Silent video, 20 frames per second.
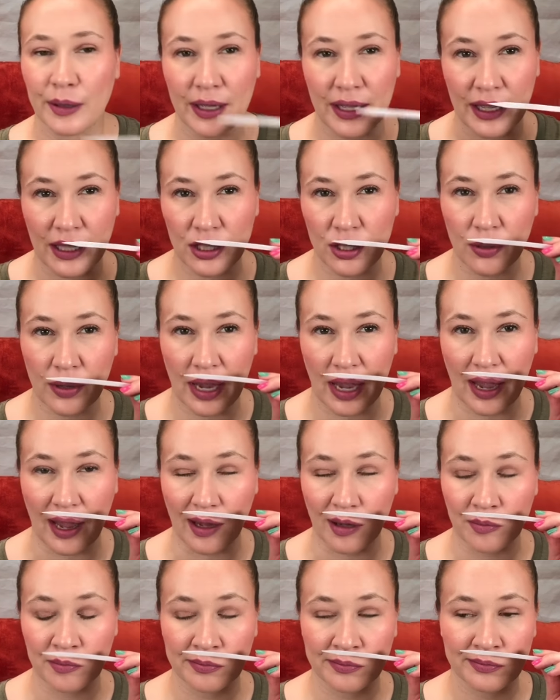It's
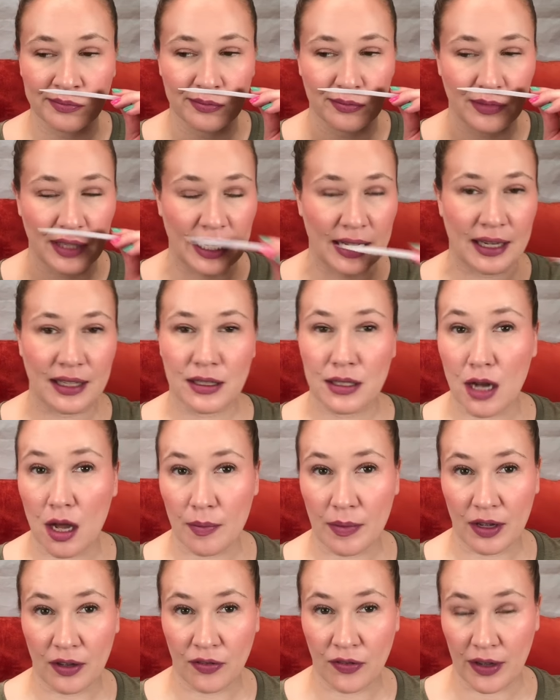okay. It is not
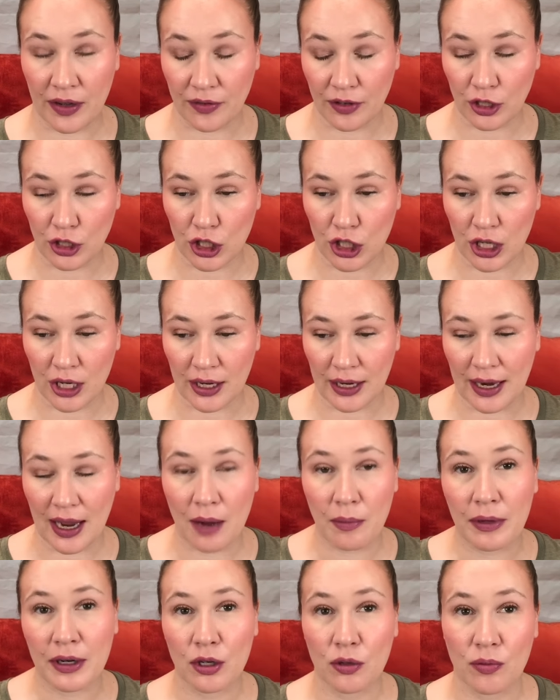my favorite cherry. I'm
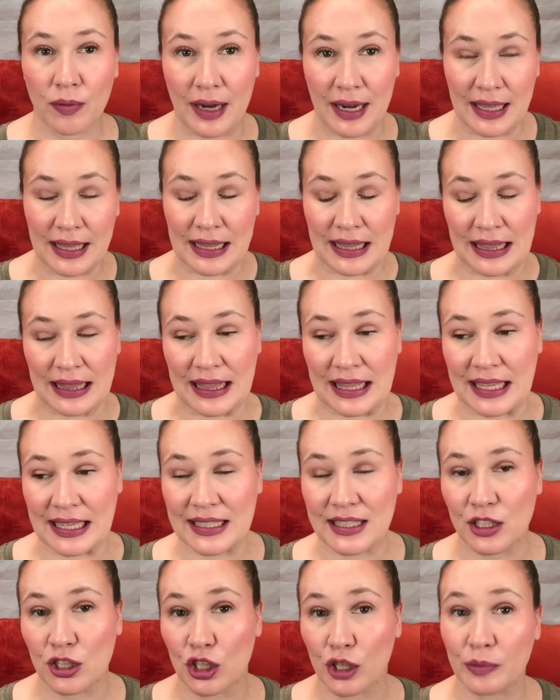going to rank
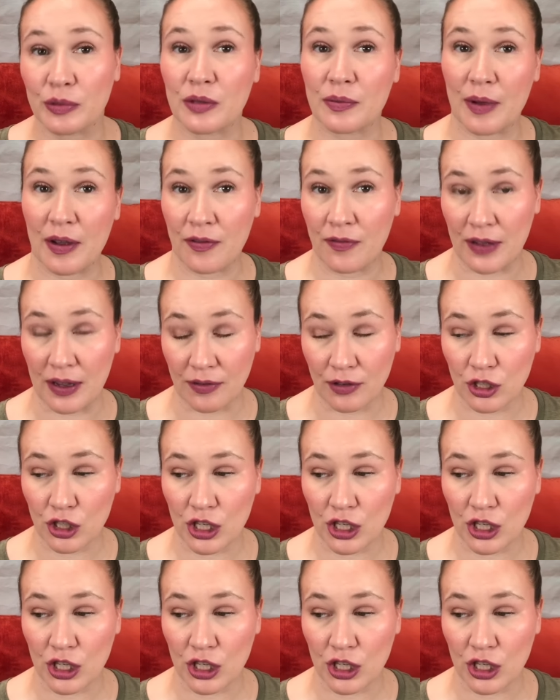these in terms of my favorite